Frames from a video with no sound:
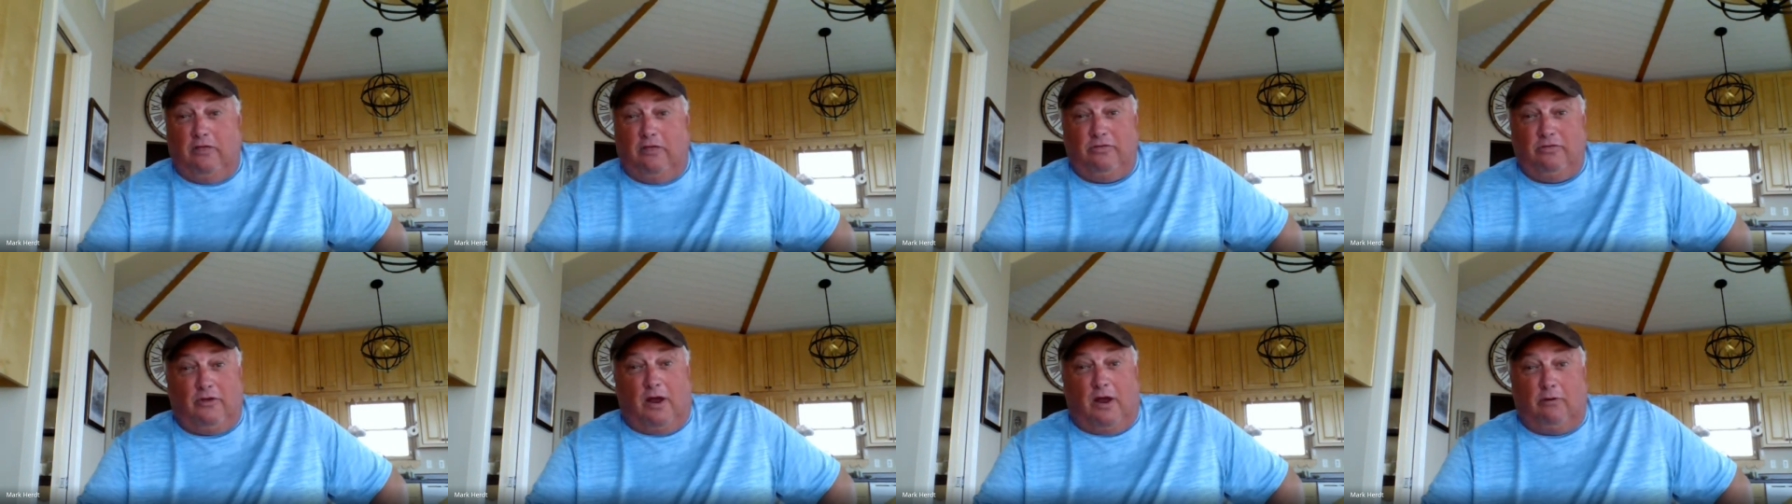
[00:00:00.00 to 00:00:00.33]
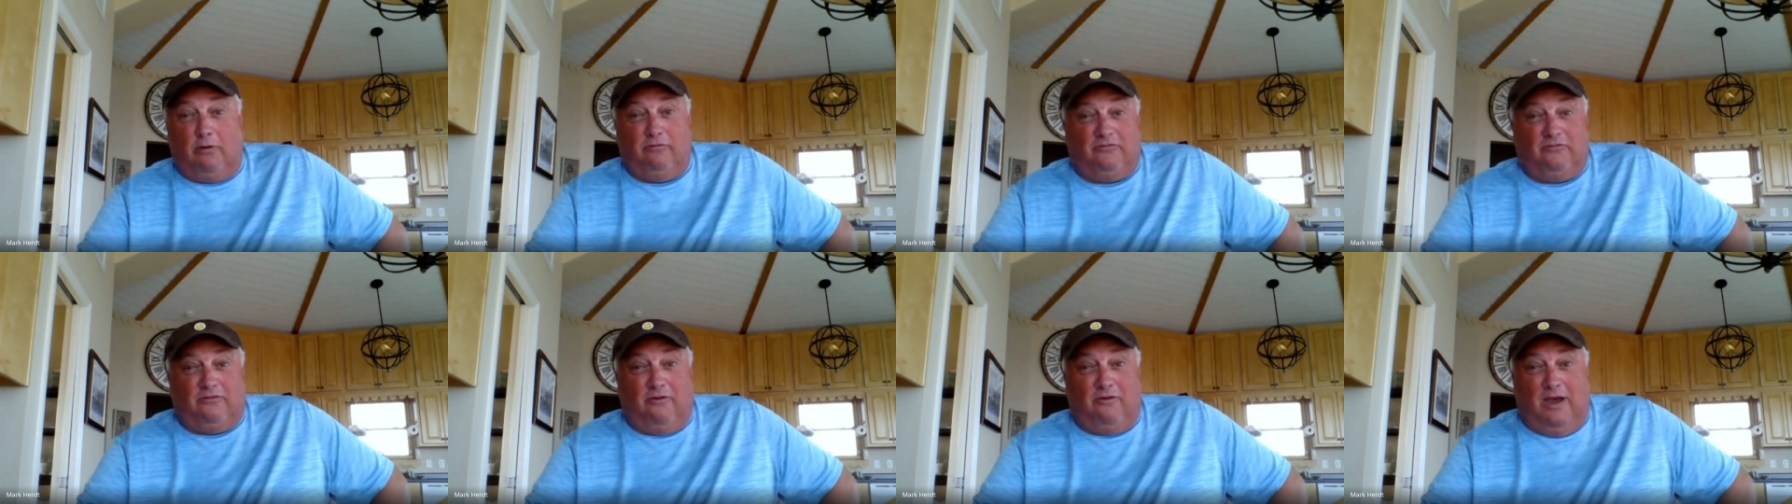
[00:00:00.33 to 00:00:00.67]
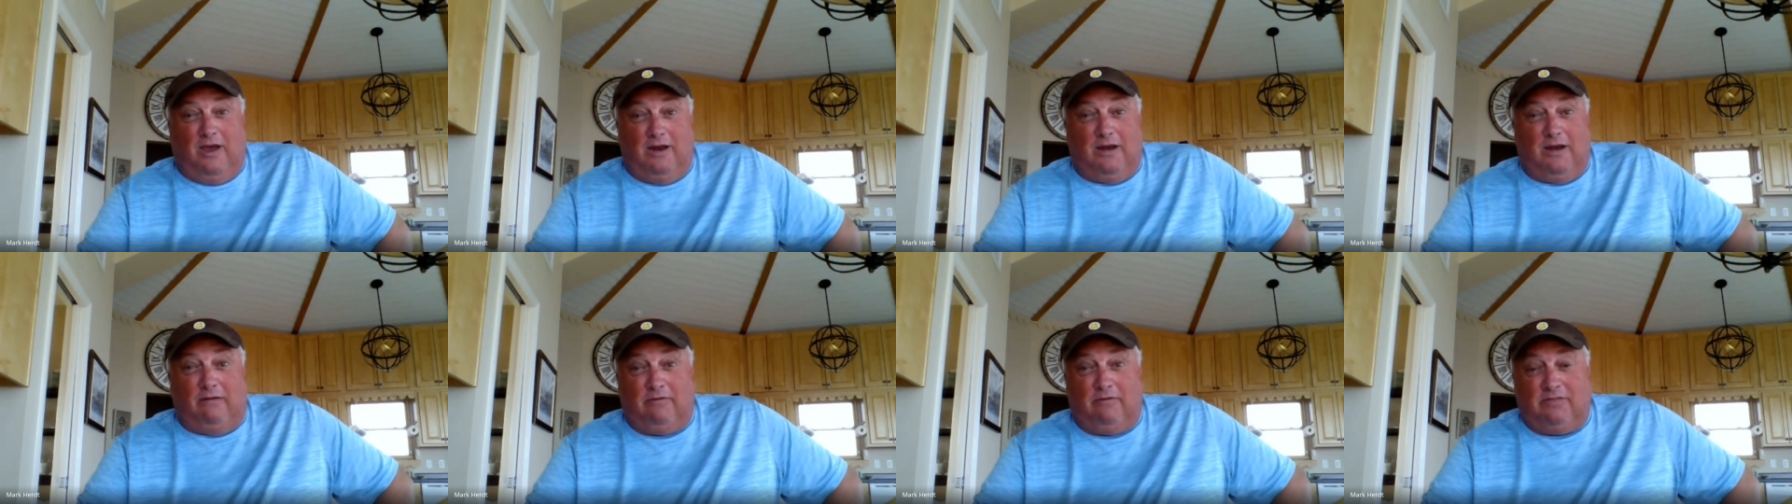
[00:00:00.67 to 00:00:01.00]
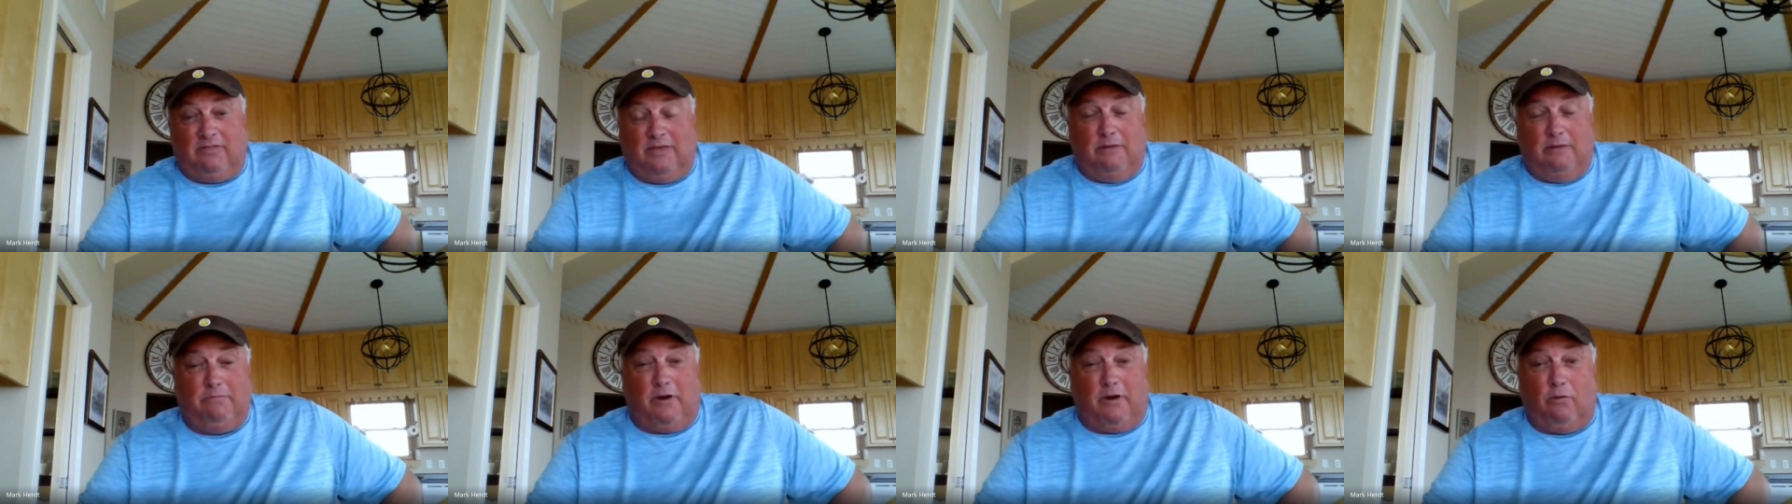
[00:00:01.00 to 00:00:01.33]
and thought it was great and
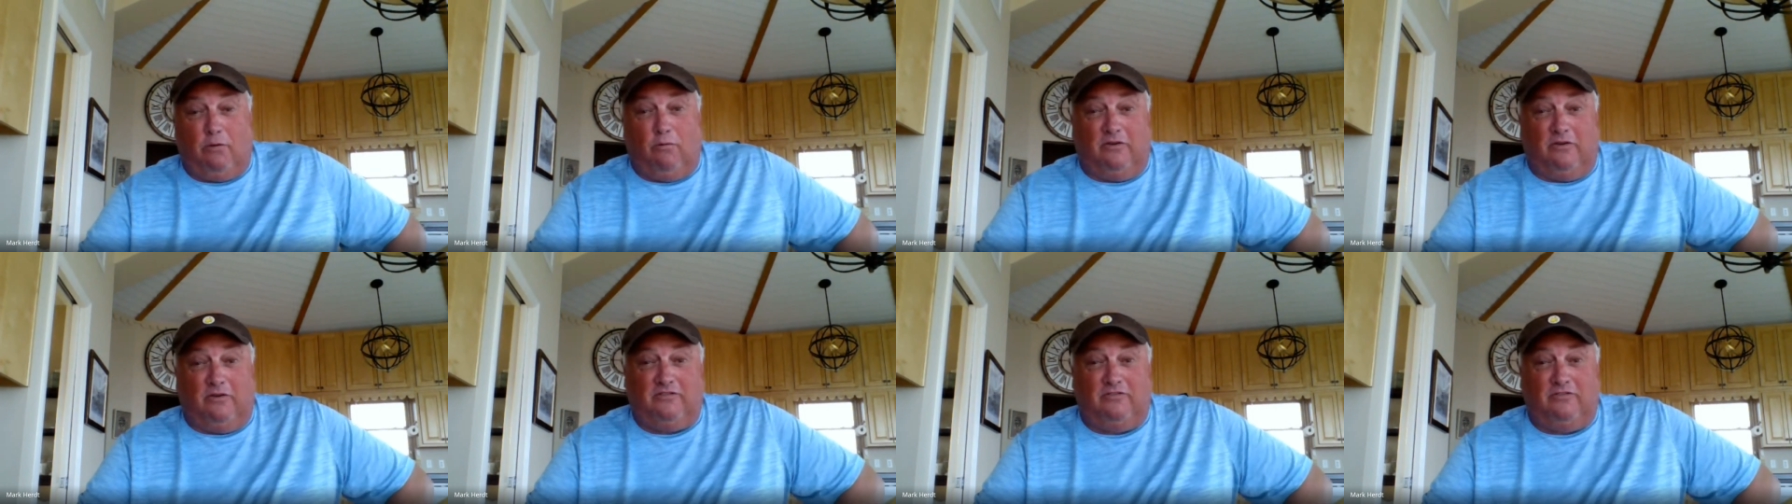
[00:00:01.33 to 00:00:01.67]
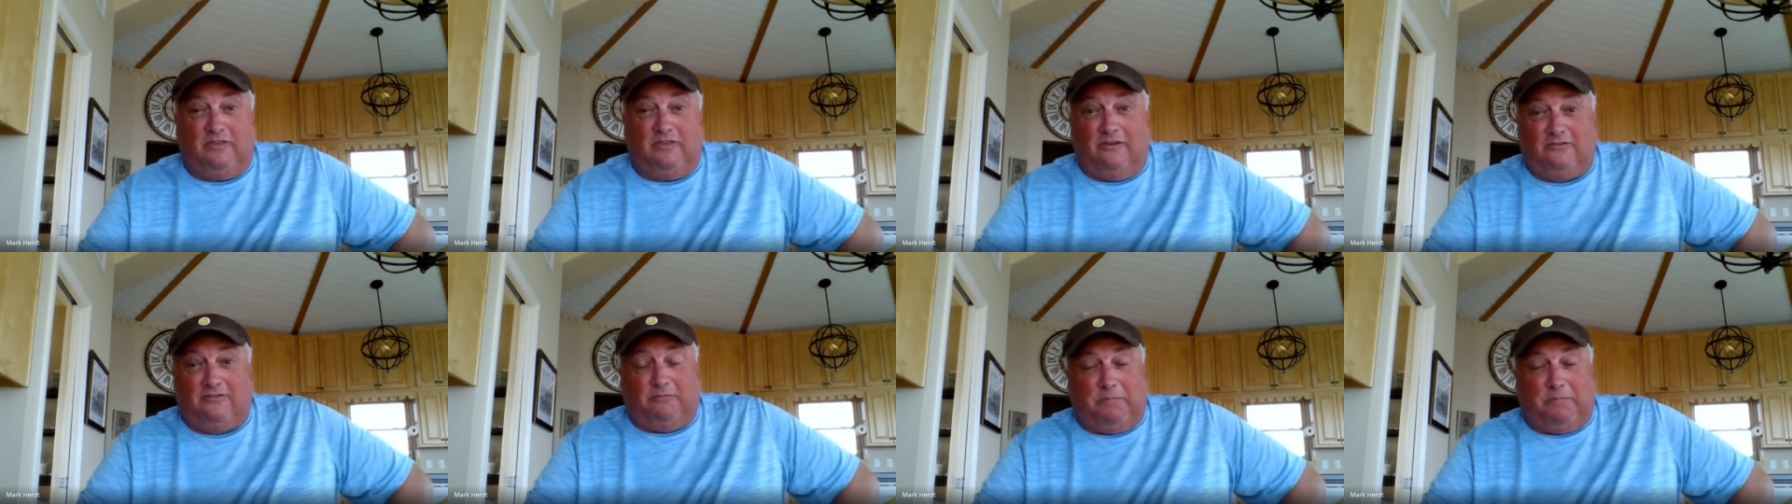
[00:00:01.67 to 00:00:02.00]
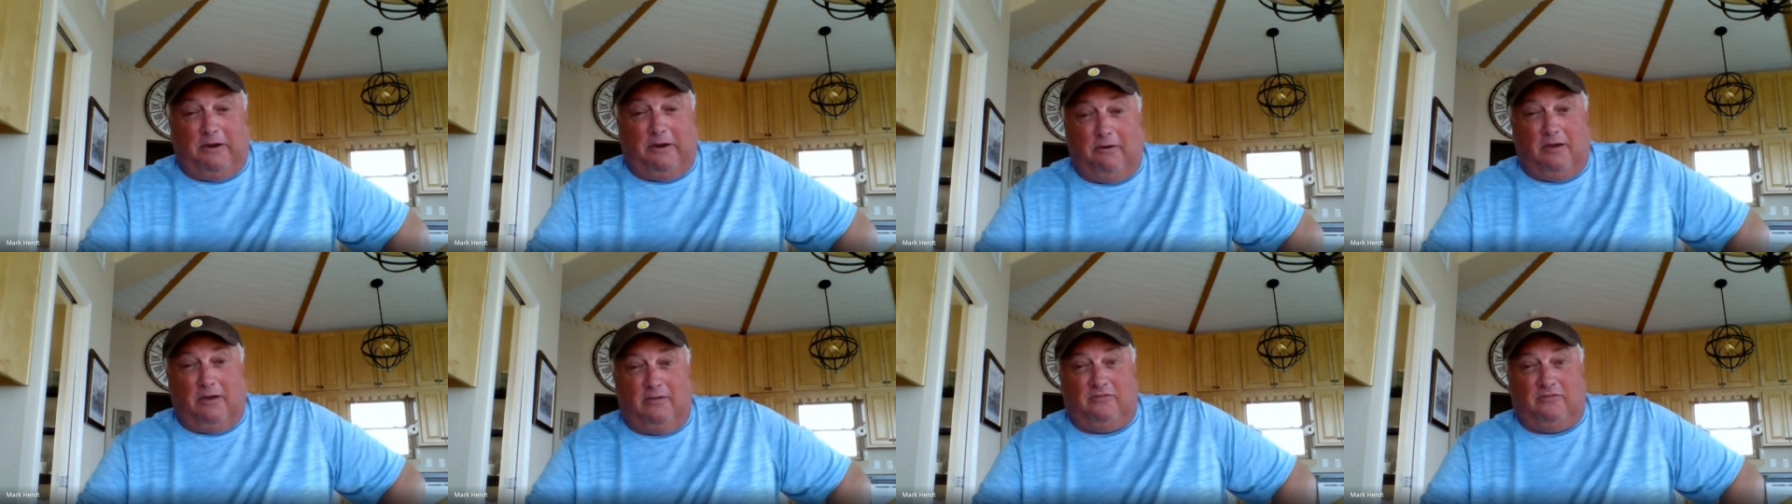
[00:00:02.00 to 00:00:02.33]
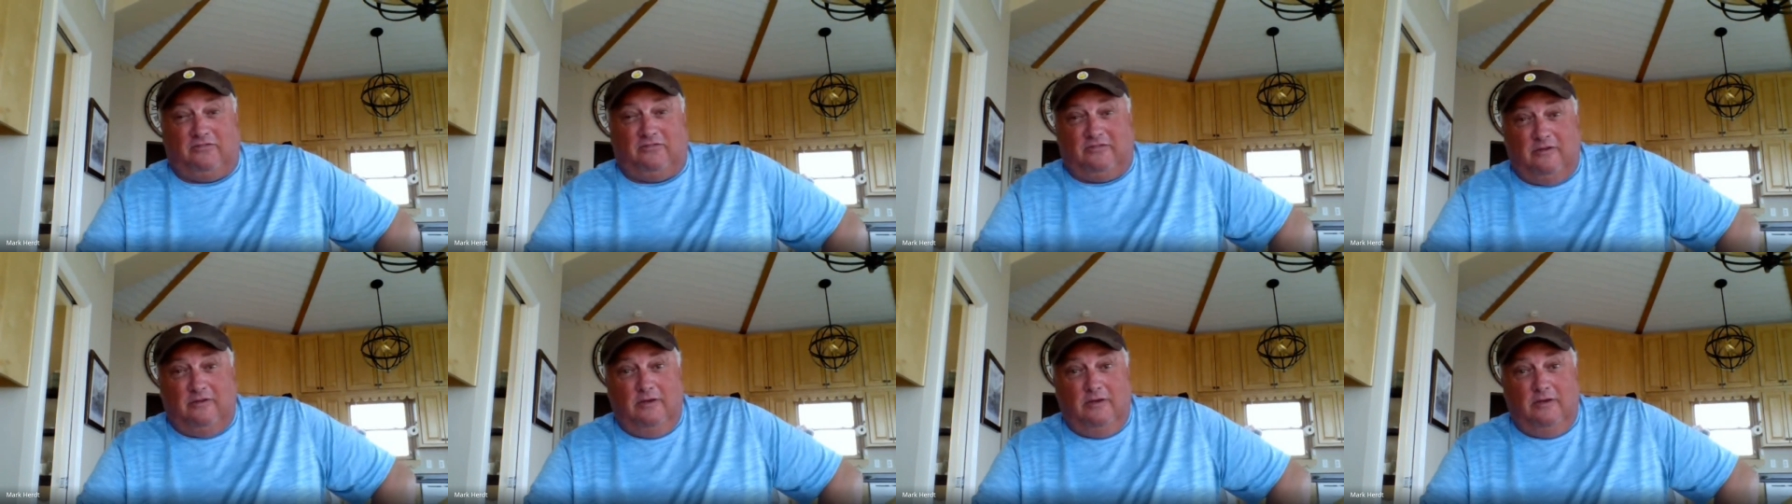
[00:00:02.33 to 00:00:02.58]
everything, but it wasn't the experience